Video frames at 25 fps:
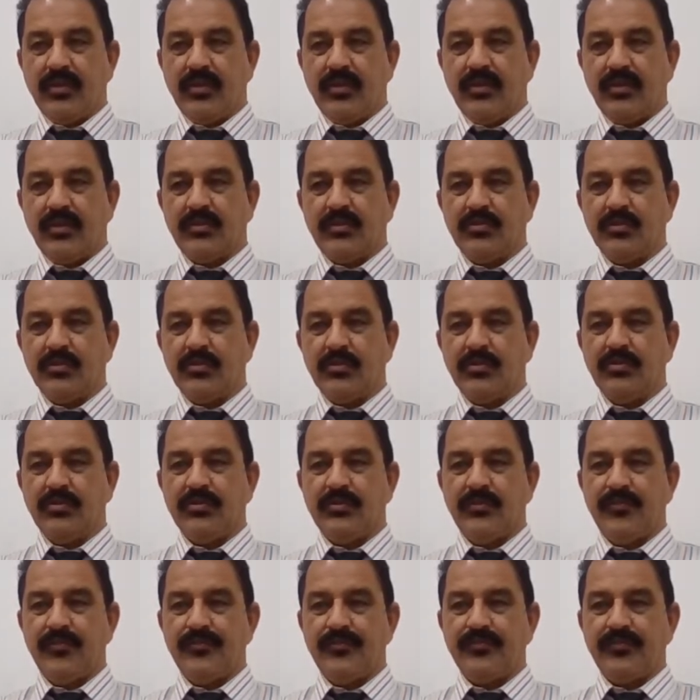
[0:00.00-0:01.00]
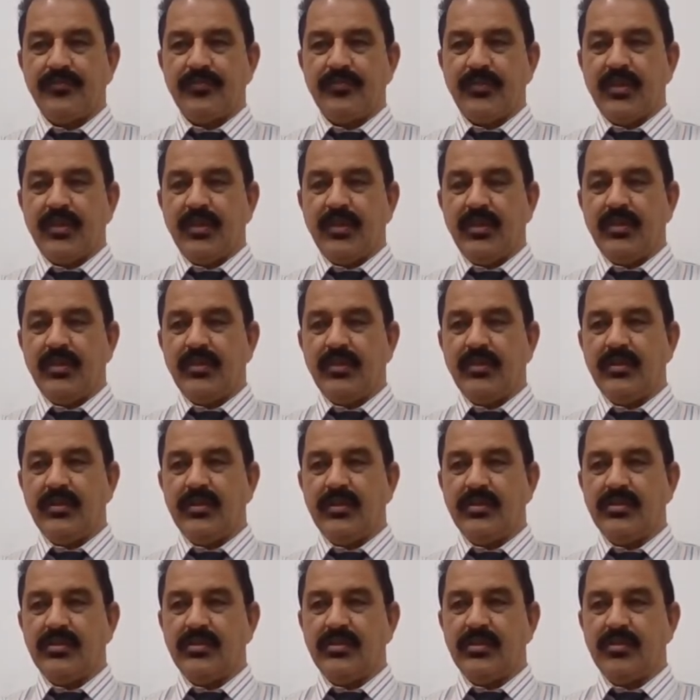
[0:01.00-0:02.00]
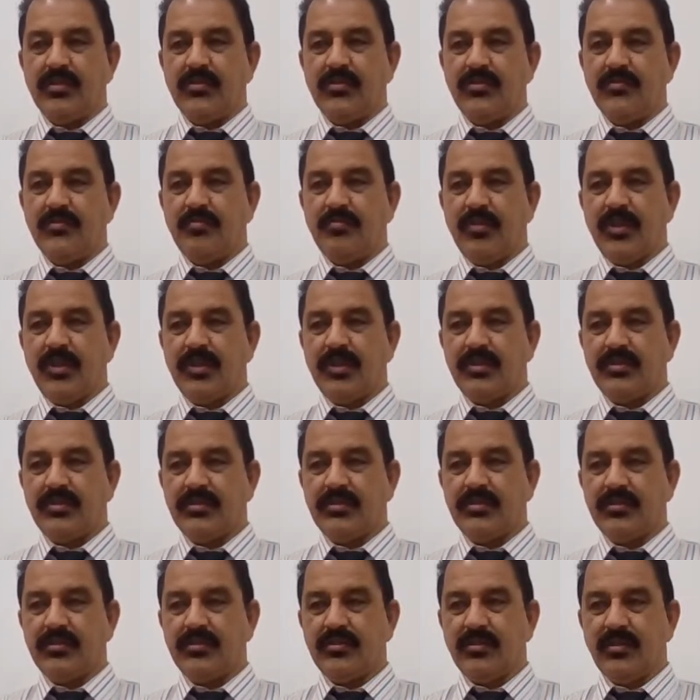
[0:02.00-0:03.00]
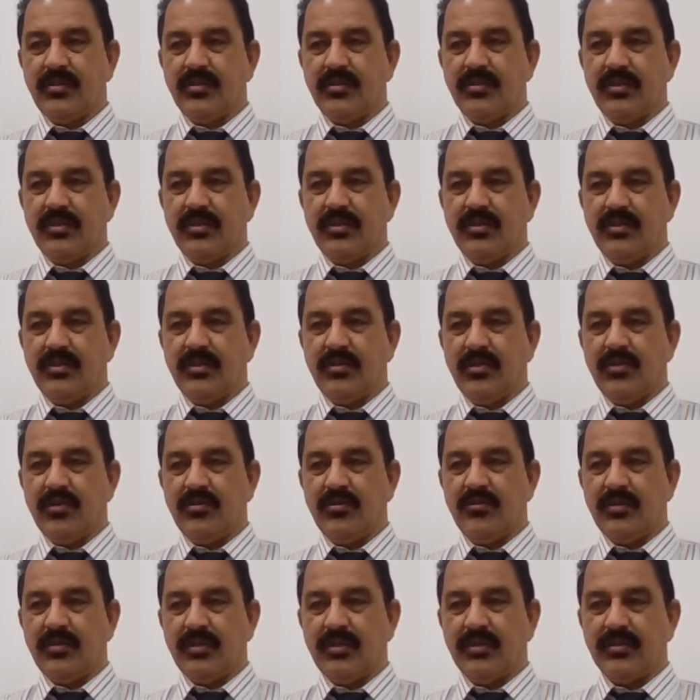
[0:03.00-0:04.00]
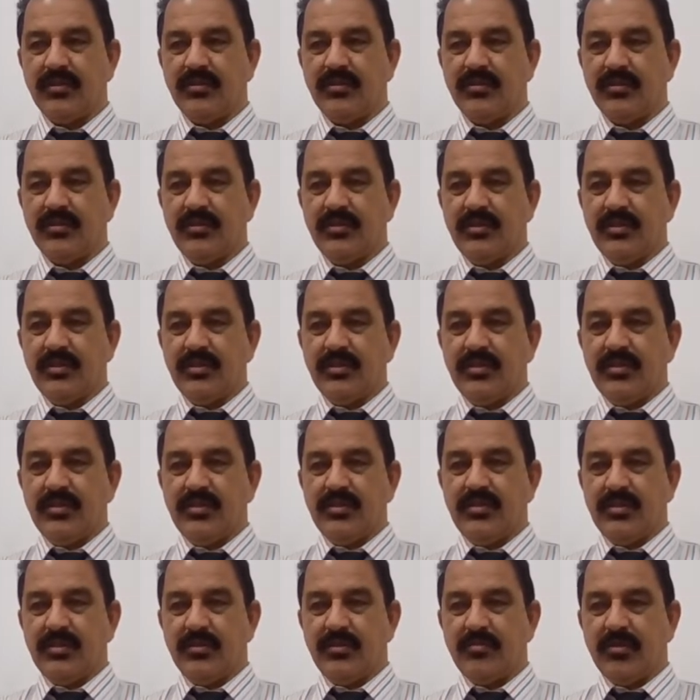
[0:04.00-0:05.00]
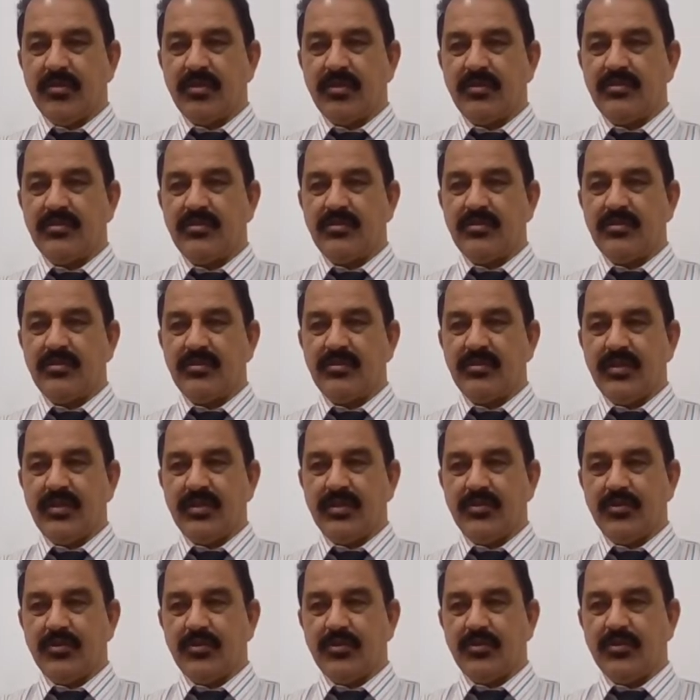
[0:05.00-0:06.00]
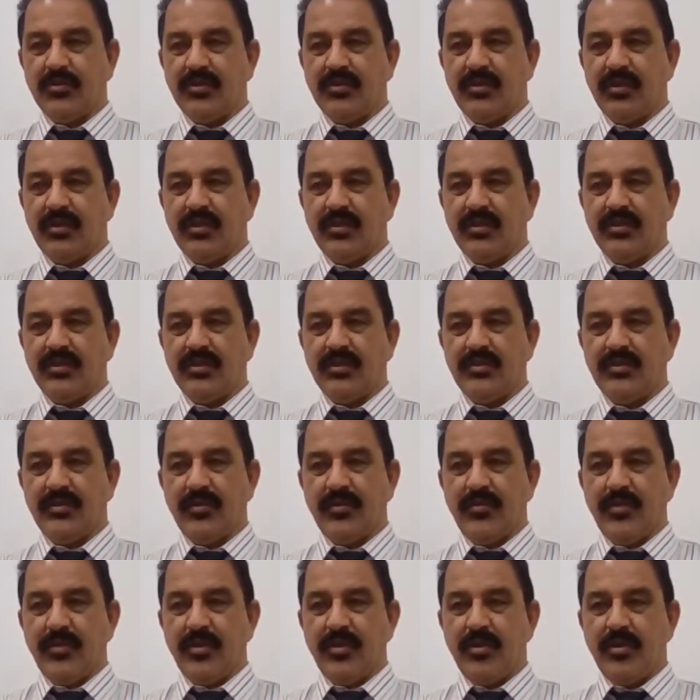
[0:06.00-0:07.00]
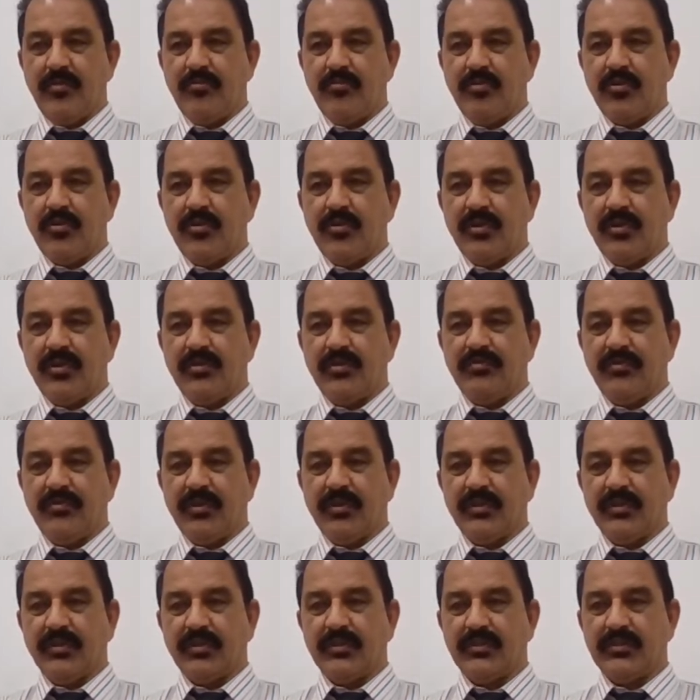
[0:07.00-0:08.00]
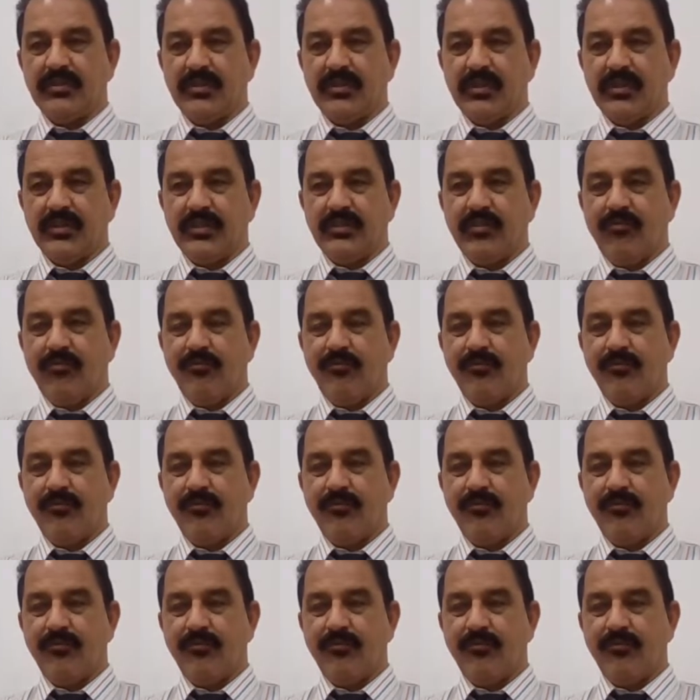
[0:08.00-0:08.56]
Also, in situ place, concrete low water cement ratio are important for the strength.